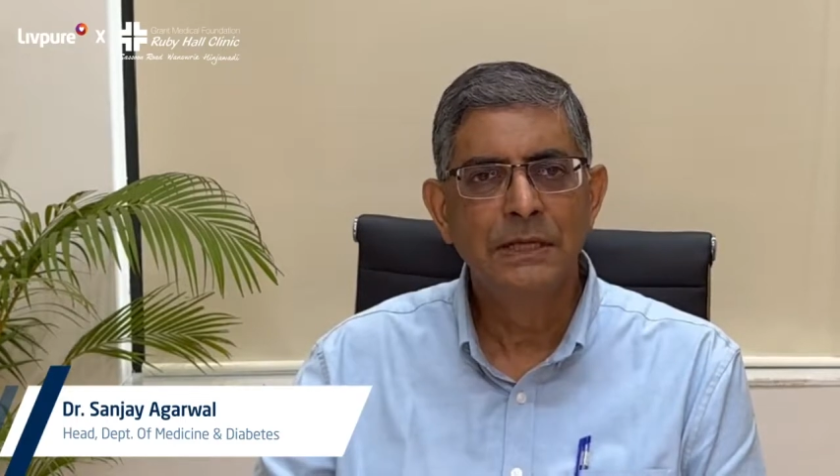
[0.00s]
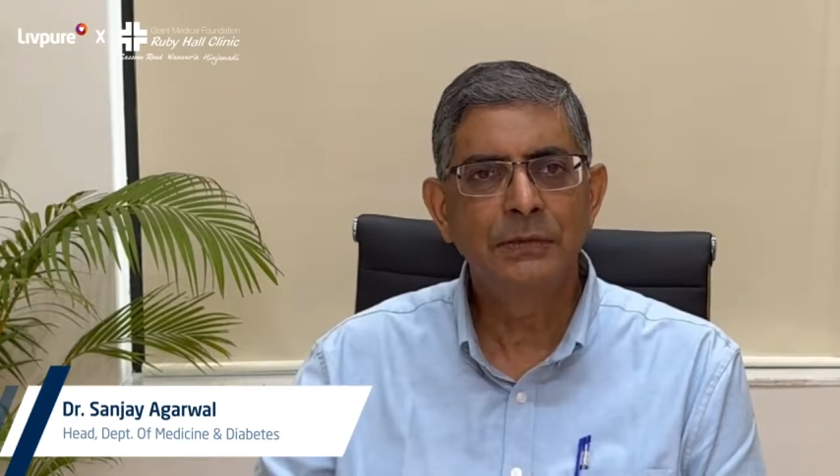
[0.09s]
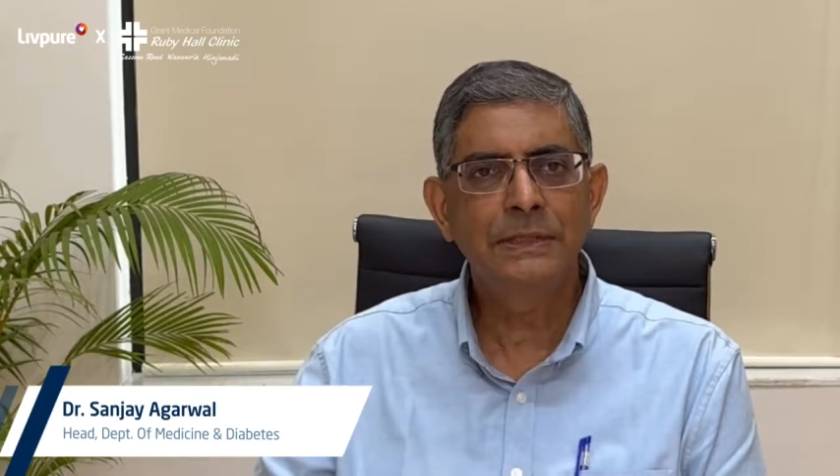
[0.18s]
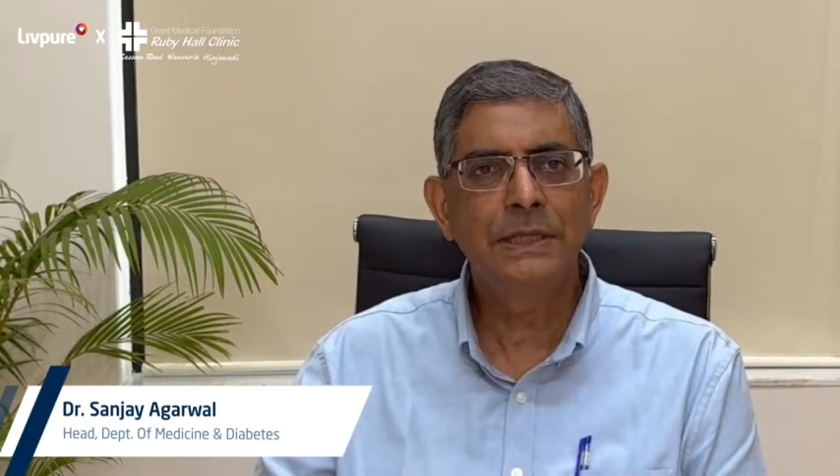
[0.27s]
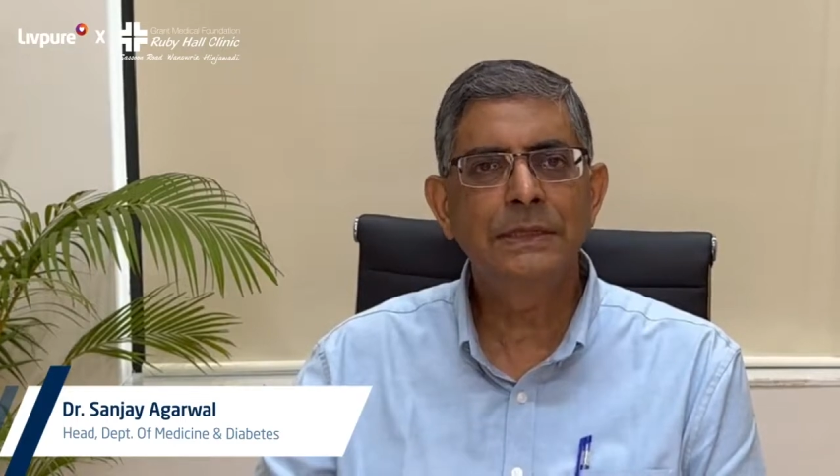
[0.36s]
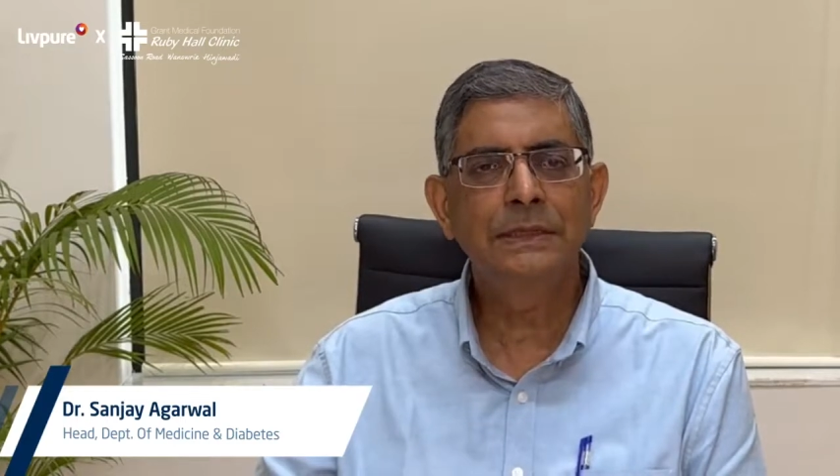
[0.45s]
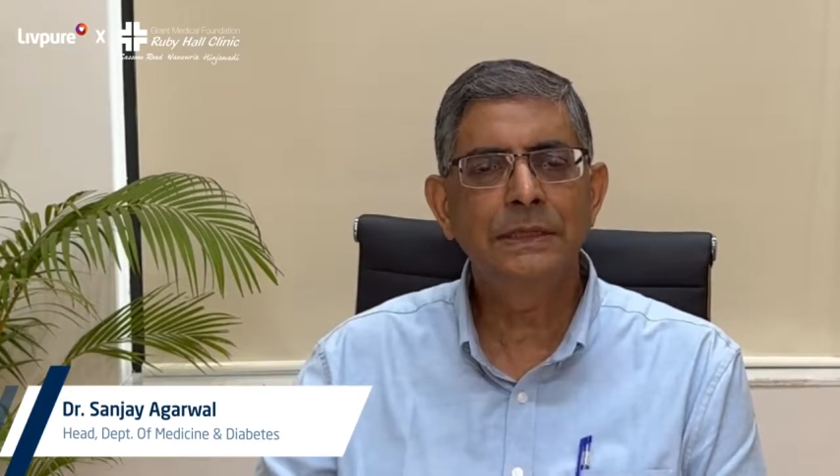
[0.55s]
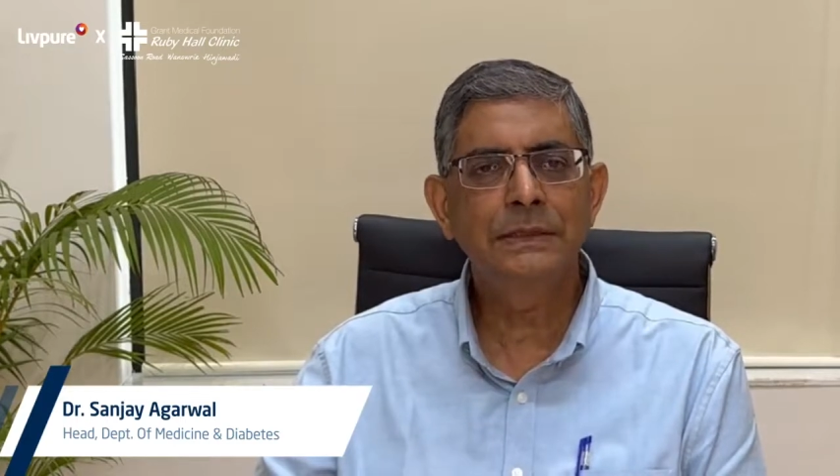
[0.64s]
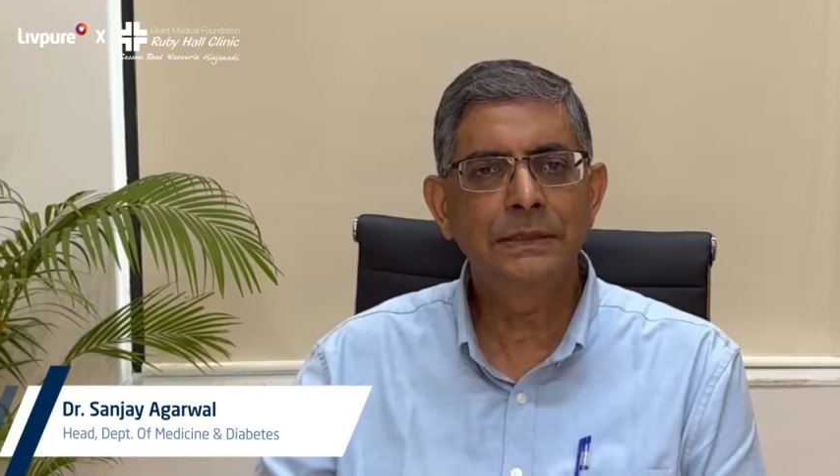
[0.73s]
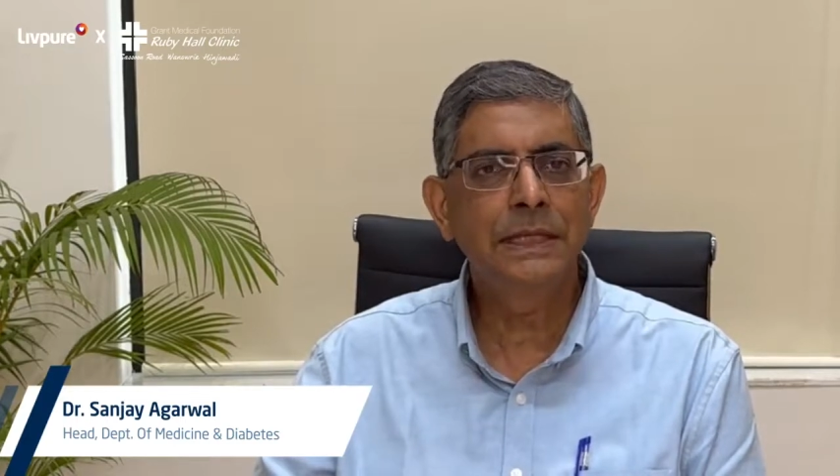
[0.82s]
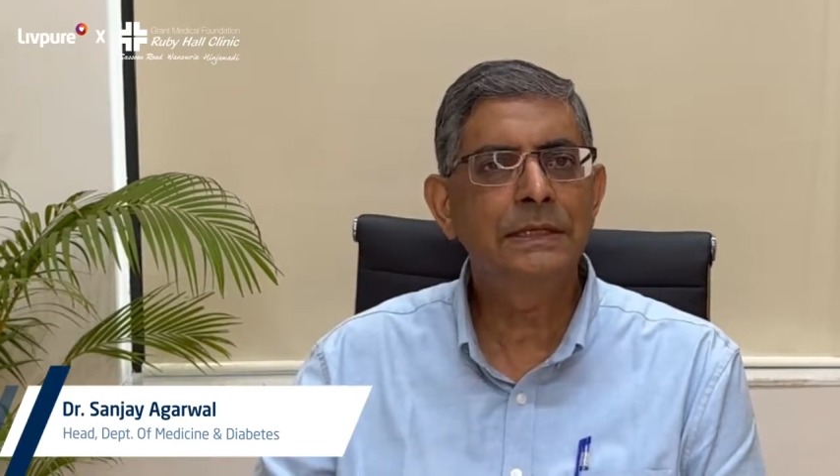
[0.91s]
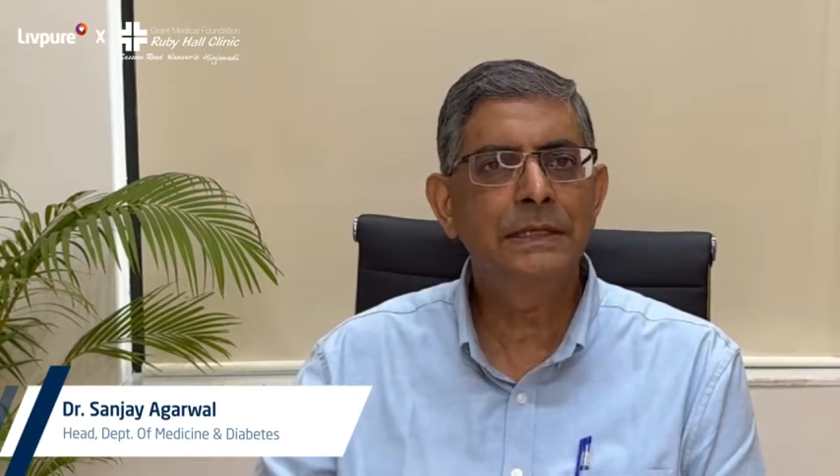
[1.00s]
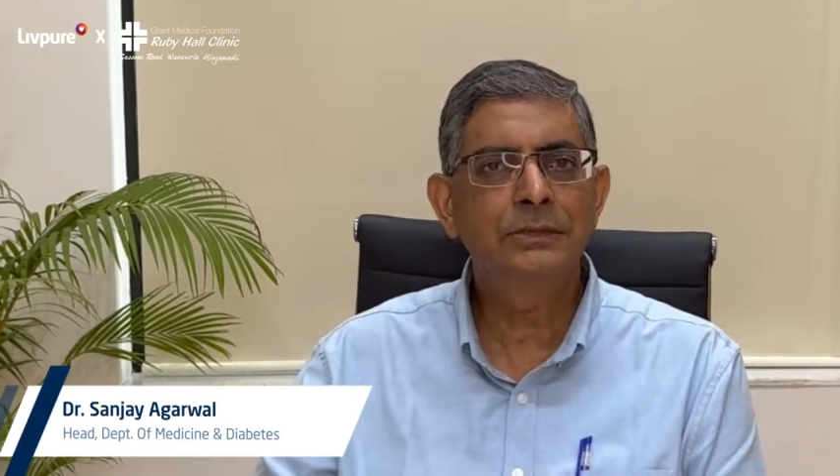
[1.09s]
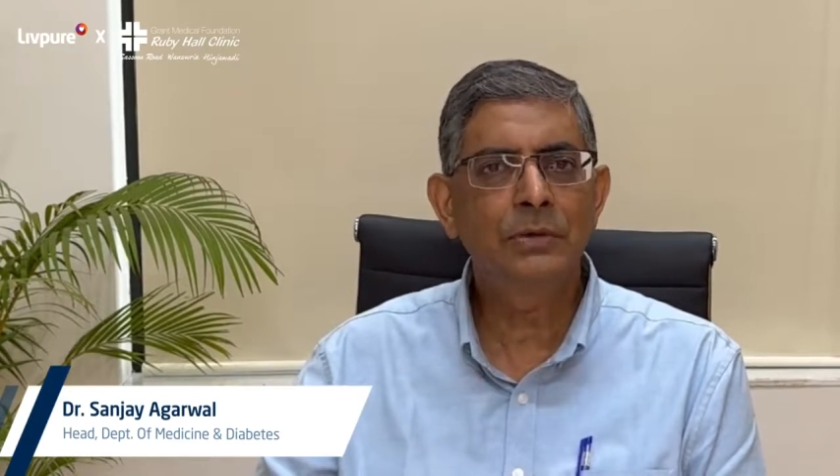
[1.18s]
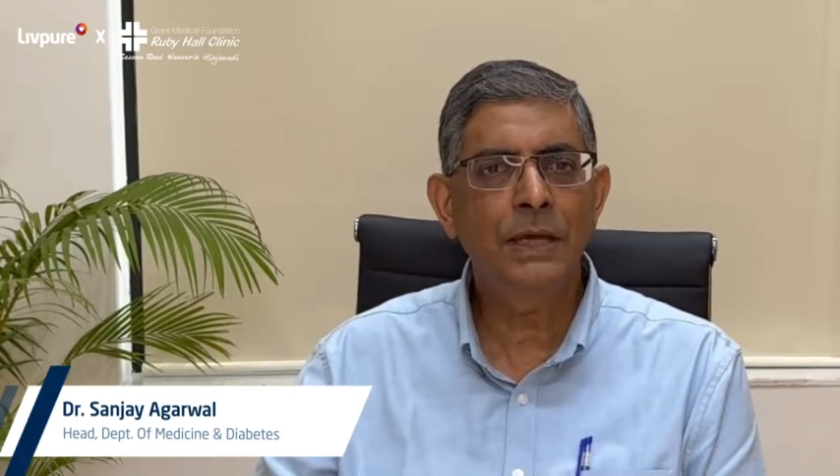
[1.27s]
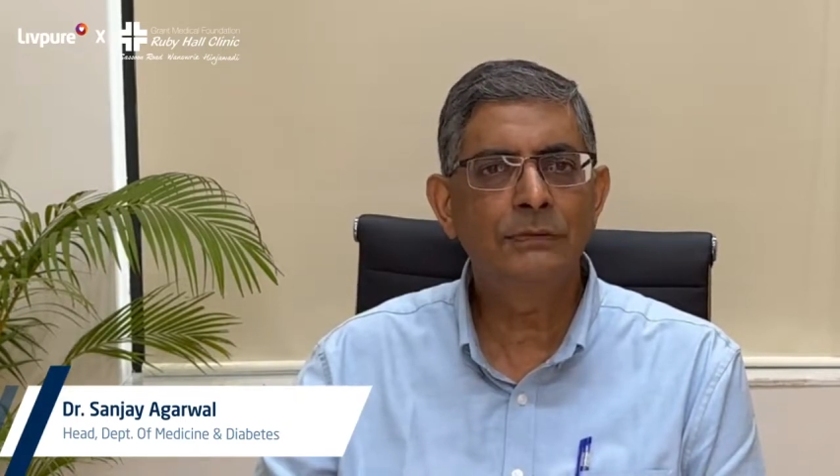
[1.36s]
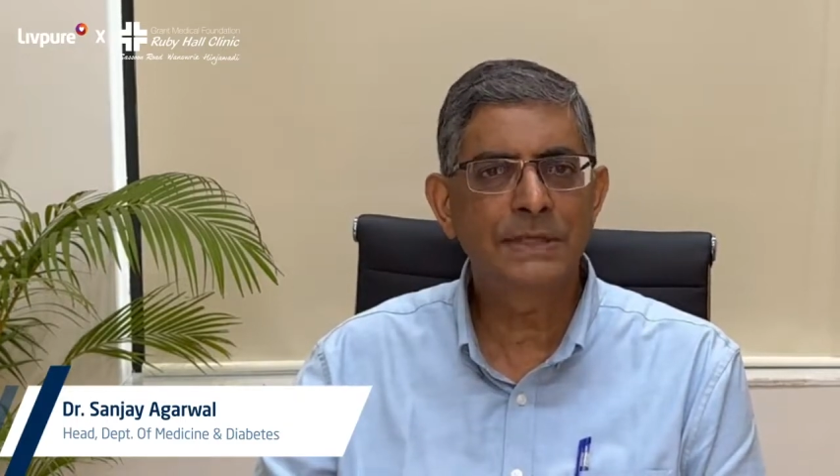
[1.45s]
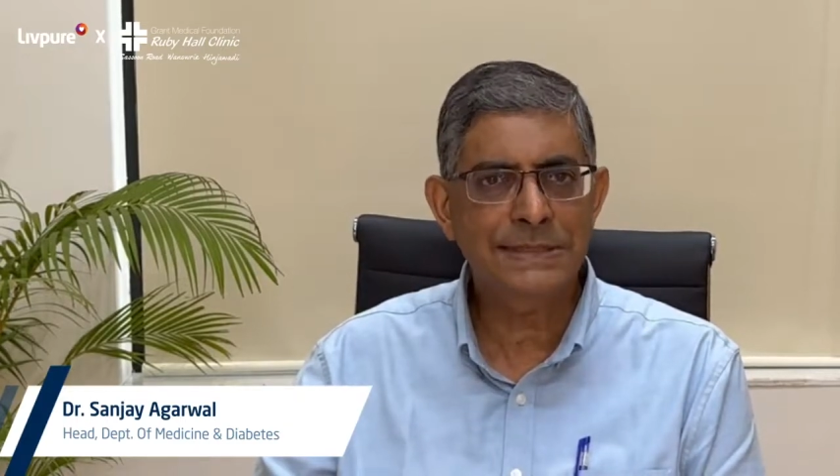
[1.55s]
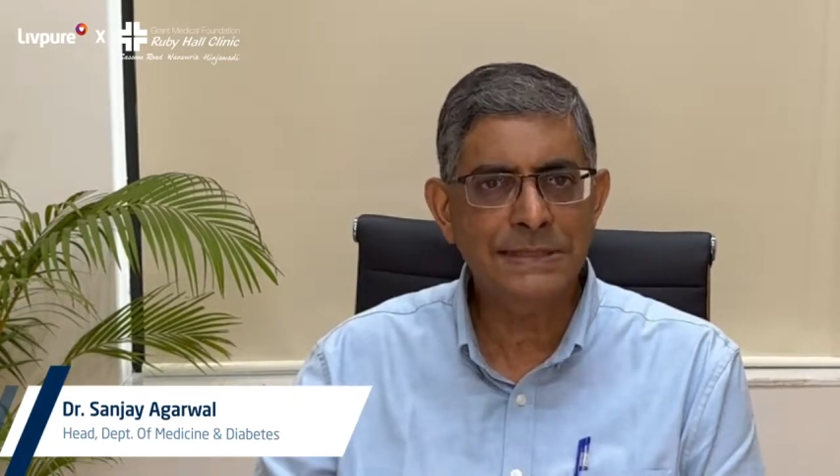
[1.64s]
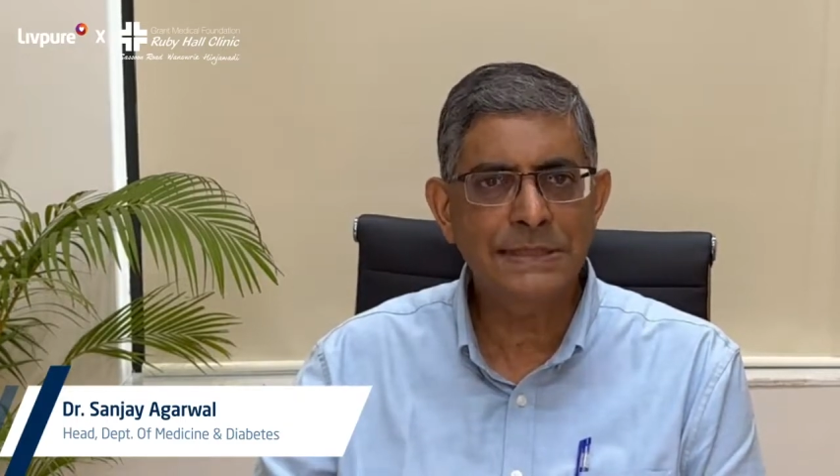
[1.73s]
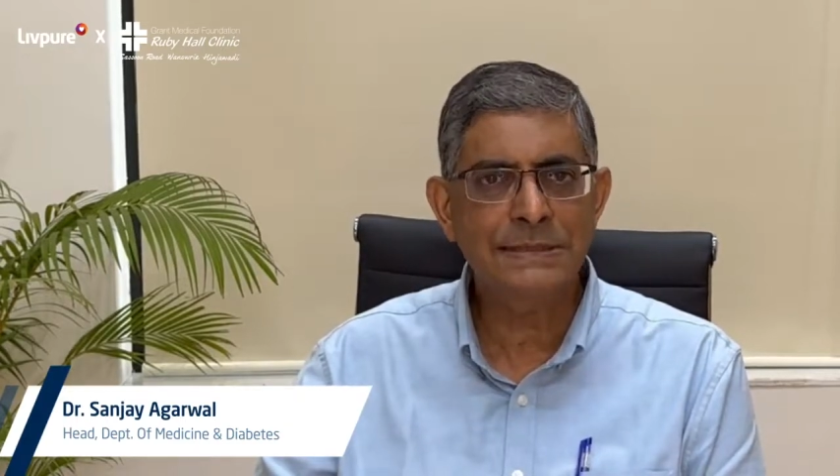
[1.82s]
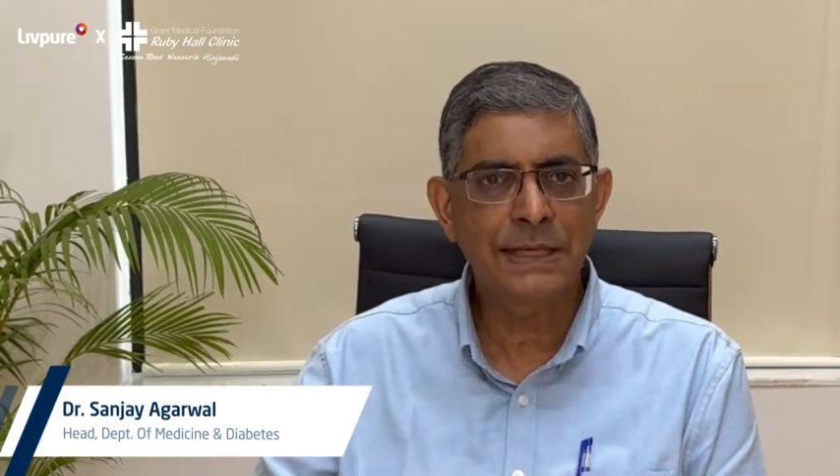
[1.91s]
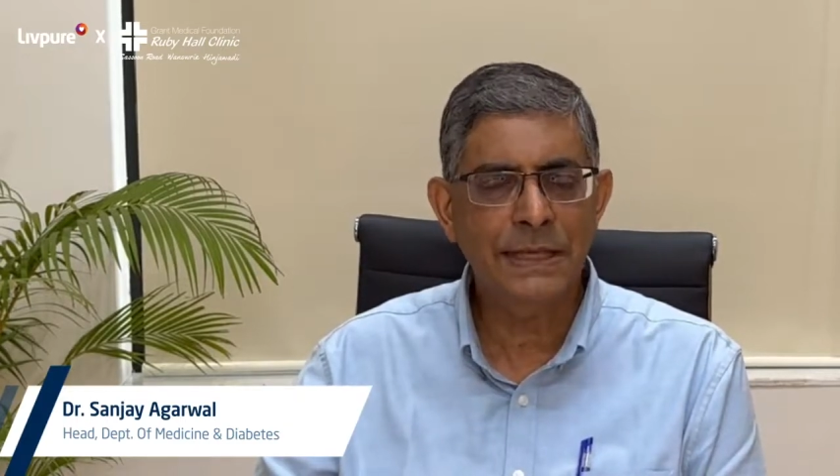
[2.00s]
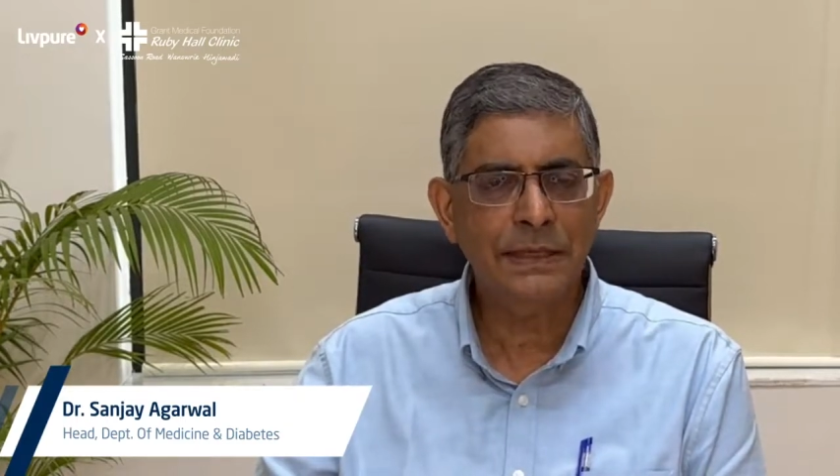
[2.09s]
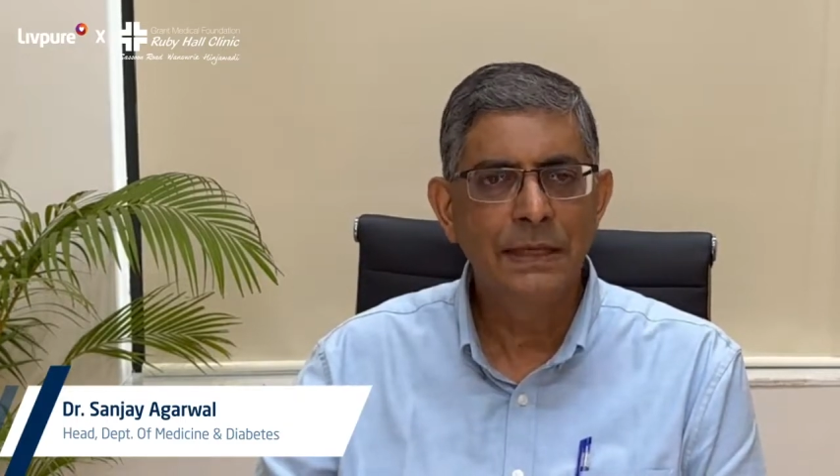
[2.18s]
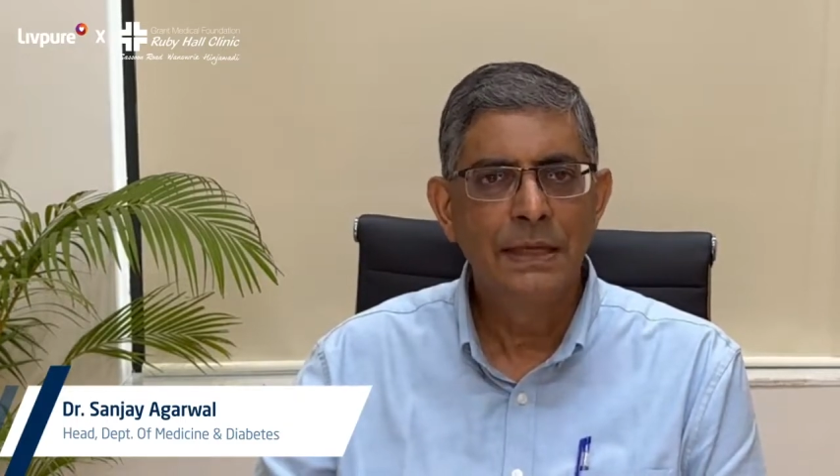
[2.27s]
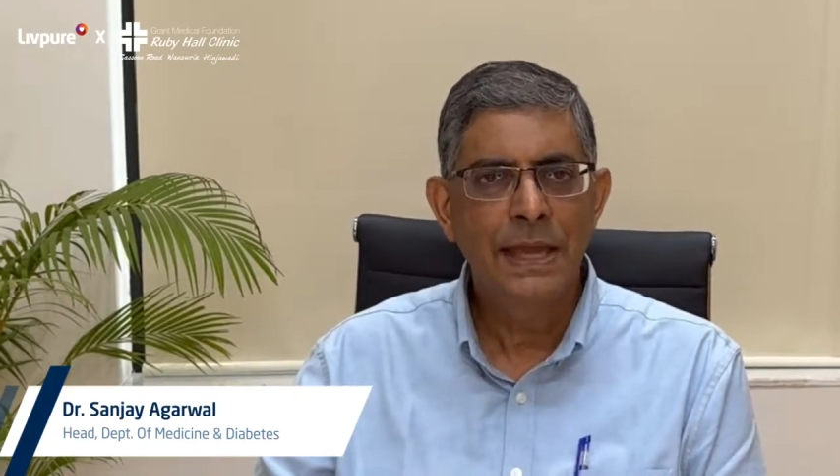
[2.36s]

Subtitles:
where they tend to have restless leg